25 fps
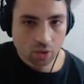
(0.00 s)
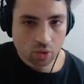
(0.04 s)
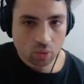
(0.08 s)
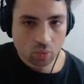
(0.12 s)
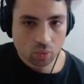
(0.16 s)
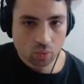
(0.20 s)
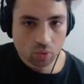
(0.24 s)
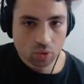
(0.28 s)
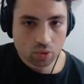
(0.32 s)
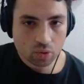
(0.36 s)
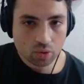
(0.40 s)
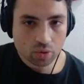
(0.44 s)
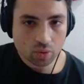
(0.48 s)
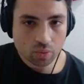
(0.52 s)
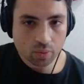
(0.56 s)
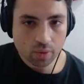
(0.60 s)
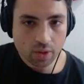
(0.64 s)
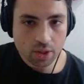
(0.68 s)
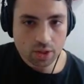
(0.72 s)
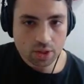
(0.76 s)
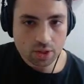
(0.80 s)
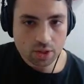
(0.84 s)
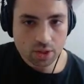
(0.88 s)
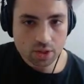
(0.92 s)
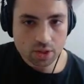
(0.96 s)
roll,
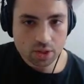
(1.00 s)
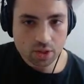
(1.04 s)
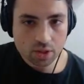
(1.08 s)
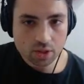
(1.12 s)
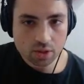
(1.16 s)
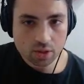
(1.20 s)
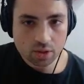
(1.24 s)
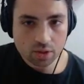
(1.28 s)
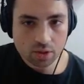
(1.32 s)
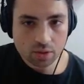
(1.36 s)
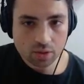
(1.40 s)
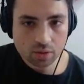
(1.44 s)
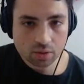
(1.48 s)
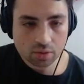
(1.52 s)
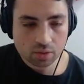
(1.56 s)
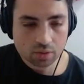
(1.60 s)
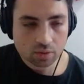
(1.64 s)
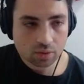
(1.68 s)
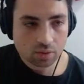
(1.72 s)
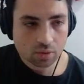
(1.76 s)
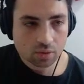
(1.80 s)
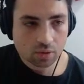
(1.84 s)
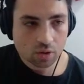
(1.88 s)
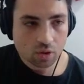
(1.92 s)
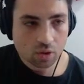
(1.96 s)
otherwise it's gonna
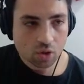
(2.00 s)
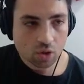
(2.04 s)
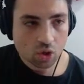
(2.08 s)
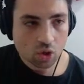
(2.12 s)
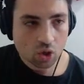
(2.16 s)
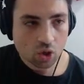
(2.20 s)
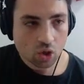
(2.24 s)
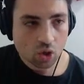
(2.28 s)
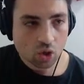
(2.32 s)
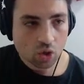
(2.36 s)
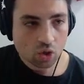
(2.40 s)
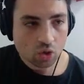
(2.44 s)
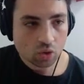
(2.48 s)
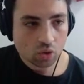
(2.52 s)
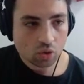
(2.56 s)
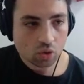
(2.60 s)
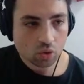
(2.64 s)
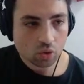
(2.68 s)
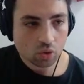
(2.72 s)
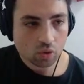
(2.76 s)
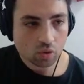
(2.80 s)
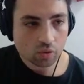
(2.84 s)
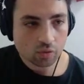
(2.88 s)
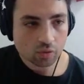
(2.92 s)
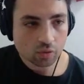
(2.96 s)

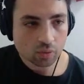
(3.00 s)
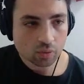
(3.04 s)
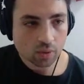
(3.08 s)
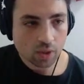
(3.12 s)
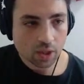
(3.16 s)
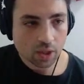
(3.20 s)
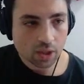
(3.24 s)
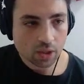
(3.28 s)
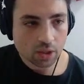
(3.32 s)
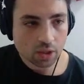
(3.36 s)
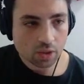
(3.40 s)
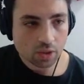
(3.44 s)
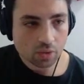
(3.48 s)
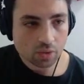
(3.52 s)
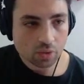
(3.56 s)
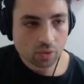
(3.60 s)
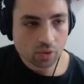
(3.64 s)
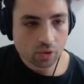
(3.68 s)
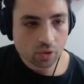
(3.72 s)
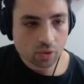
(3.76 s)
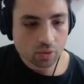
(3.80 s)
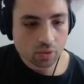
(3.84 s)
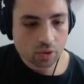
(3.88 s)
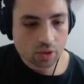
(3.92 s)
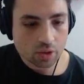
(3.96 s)
overwrite the other
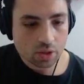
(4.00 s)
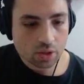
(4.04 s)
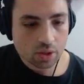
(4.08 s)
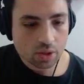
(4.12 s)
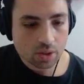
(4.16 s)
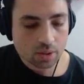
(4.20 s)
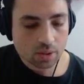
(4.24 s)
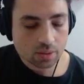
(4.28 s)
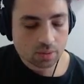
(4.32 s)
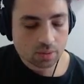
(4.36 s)
notes.